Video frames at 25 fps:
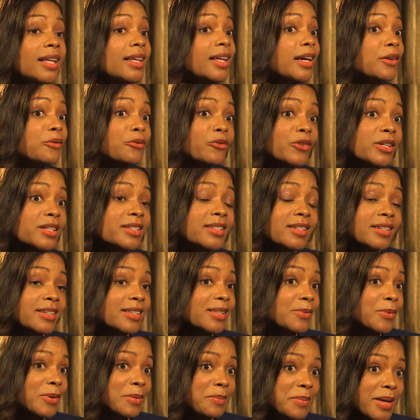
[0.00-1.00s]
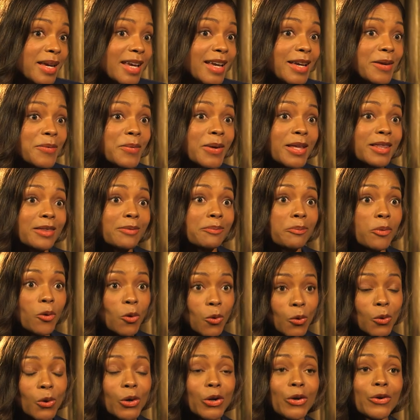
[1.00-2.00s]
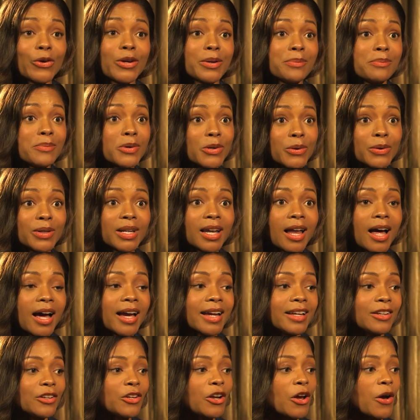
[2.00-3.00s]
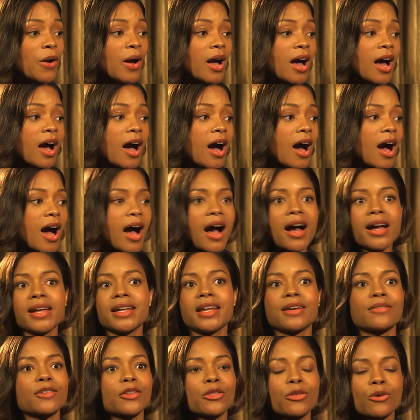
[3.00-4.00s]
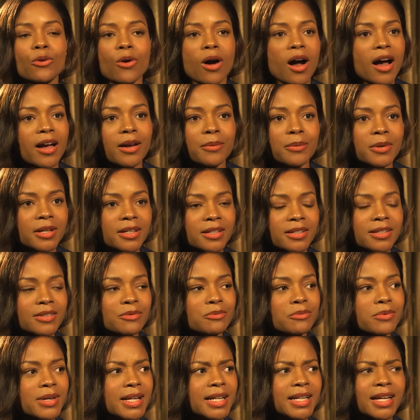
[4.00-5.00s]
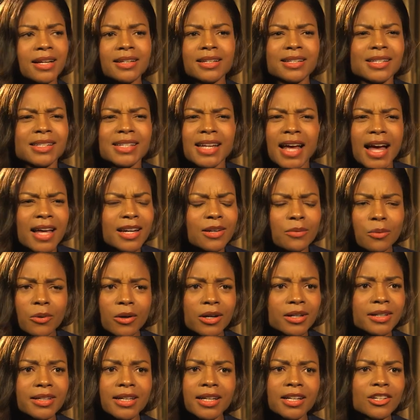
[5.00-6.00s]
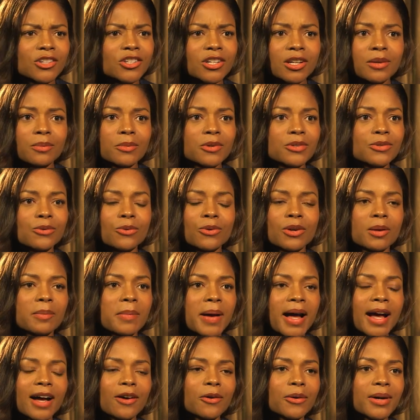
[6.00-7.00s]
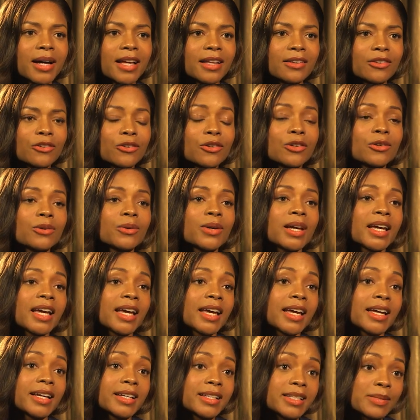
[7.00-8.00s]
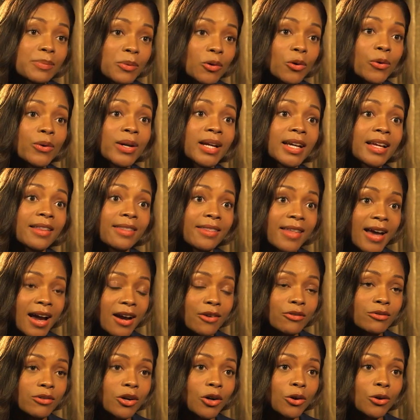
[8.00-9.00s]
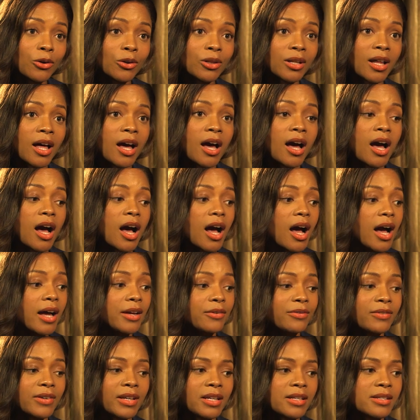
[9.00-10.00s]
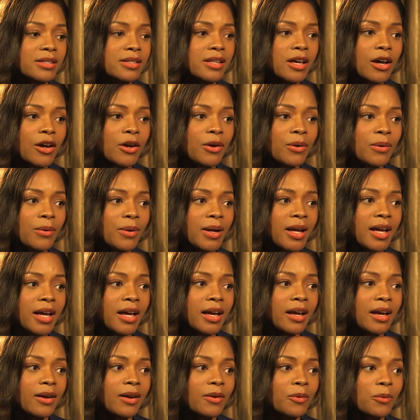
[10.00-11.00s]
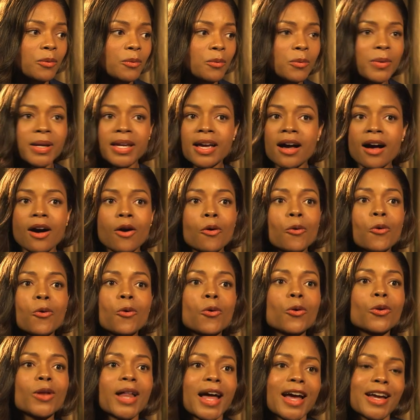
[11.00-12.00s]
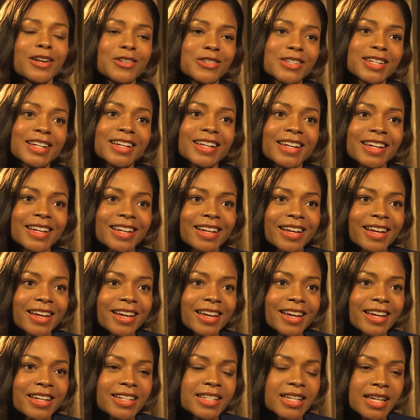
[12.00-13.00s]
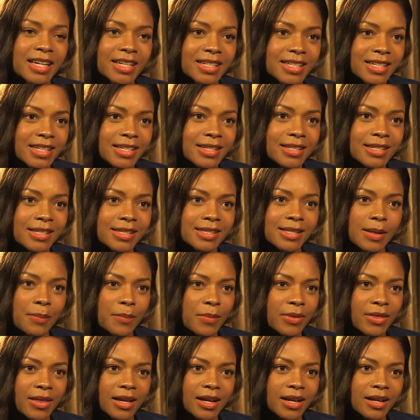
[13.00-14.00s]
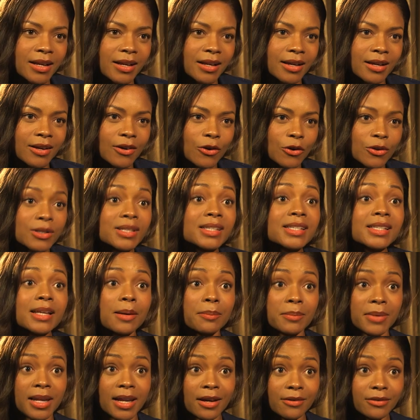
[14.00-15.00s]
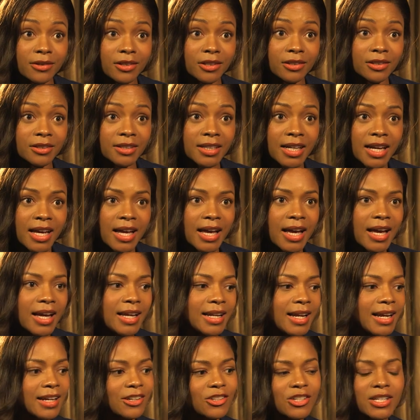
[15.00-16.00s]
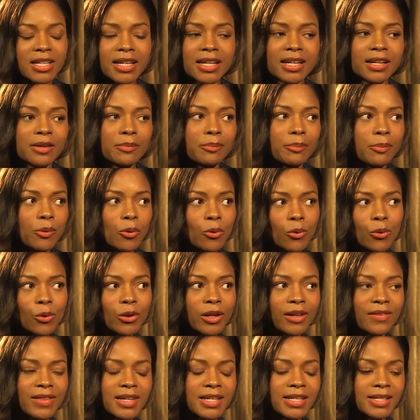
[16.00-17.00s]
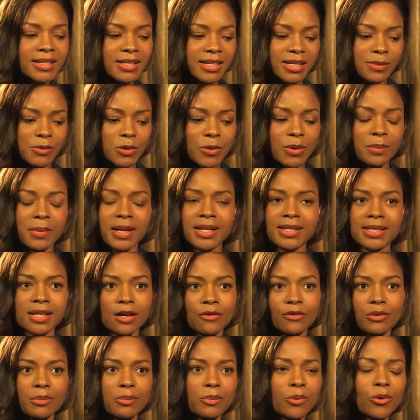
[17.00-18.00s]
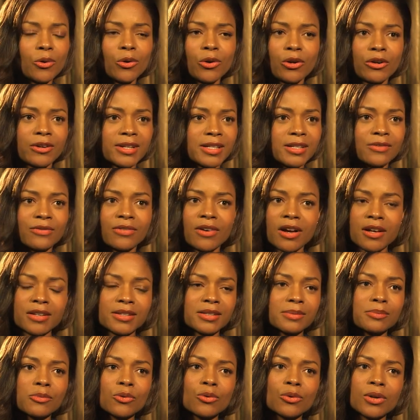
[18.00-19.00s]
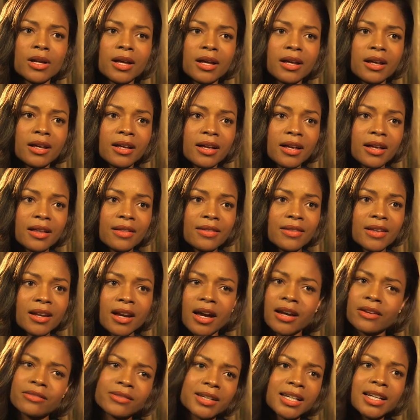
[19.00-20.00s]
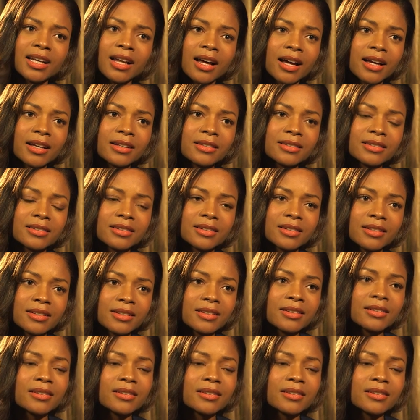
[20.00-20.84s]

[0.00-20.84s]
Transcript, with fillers: Like, for instance, with me, with Paula and Moonlight, you know, I never thought I would really understand what addiction was all about. And through exploring that role, I feel as though we are all actually addicted to something on some level. And actually, Paula, the distance between myself and Paula is far smaller than I realized.